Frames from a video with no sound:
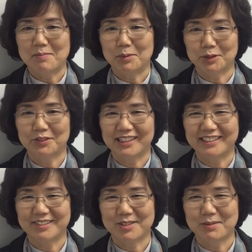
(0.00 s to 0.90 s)

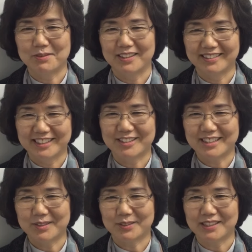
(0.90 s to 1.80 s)
Moderator of the
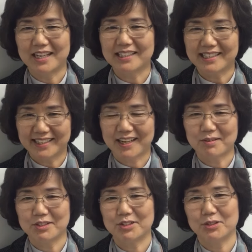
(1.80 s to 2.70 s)
Synod, I
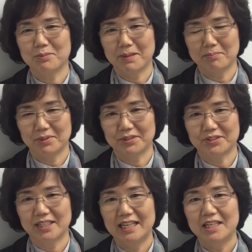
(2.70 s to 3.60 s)
encourage you
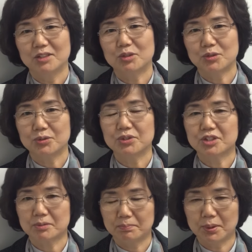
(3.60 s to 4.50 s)
members to
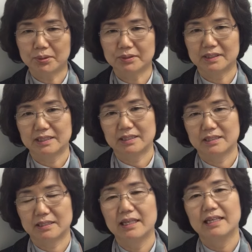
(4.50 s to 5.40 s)
support
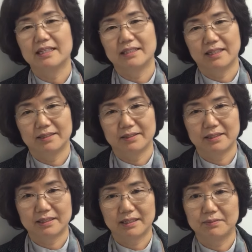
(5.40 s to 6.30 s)
this
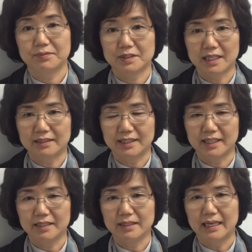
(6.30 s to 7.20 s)
Save
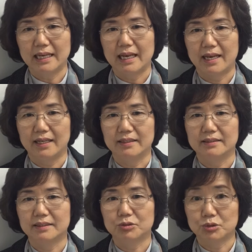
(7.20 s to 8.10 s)
Sunday
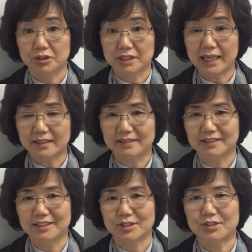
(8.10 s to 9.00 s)
and to attend
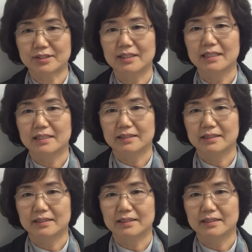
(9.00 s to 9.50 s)
this